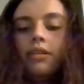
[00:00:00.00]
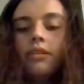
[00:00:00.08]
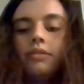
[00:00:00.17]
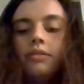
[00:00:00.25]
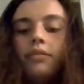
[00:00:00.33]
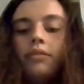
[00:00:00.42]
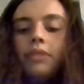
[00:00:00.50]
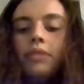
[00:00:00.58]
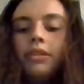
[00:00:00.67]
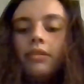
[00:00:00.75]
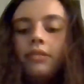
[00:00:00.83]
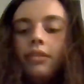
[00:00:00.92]
So you want
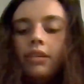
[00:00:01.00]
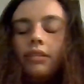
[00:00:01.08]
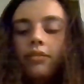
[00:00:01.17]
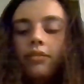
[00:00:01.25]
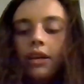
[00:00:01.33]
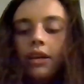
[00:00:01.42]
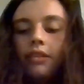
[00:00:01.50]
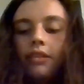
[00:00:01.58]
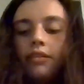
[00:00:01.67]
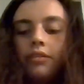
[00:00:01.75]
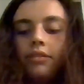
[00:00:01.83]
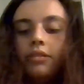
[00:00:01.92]
to do this so that
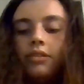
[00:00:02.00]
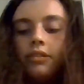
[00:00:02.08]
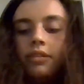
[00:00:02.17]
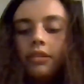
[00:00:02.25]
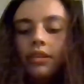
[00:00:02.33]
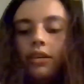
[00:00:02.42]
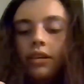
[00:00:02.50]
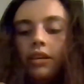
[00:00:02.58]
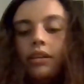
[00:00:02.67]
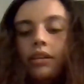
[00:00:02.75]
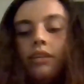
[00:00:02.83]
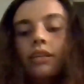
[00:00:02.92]
there's
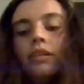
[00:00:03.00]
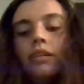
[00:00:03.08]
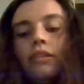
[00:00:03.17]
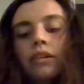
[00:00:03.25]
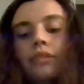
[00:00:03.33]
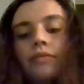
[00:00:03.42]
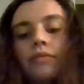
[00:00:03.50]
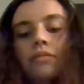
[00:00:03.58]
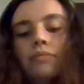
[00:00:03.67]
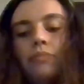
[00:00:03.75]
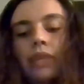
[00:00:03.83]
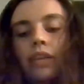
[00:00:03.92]
not a lot of
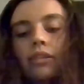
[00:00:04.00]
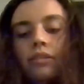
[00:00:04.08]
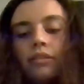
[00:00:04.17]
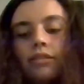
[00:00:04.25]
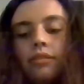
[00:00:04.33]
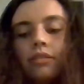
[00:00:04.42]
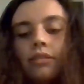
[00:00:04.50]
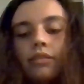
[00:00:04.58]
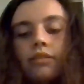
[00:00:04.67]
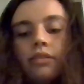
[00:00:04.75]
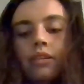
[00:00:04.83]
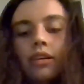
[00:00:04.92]
space
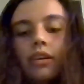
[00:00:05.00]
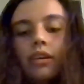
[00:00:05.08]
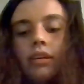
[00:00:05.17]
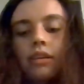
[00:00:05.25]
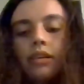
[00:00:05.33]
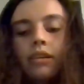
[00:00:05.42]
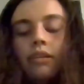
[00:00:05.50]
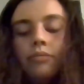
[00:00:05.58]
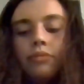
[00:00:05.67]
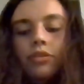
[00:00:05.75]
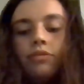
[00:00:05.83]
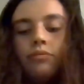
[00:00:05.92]

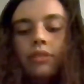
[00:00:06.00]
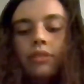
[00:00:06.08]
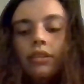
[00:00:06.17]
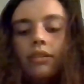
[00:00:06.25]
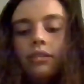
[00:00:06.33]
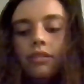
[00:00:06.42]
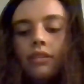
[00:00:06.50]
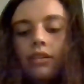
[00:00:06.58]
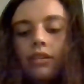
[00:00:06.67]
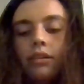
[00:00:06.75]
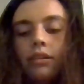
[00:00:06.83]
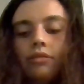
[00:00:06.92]
between
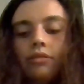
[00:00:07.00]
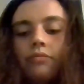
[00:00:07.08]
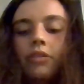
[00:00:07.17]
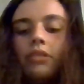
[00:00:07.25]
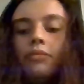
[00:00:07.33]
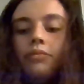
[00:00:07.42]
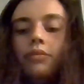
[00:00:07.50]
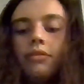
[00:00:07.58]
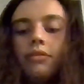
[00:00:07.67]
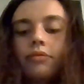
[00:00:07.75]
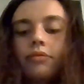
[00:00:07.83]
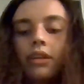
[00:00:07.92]
where the
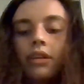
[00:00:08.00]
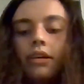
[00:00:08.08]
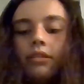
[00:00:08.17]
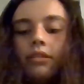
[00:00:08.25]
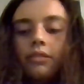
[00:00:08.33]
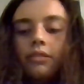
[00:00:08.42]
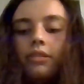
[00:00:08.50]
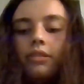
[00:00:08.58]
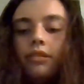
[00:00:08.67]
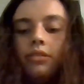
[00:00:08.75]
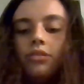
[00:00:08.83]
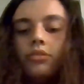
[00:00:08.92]
balloon hugs the
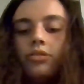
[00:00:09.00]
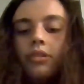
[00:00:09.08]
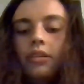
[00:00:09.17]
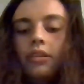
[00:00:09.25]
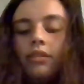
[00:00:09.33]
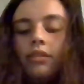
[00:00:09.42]
straw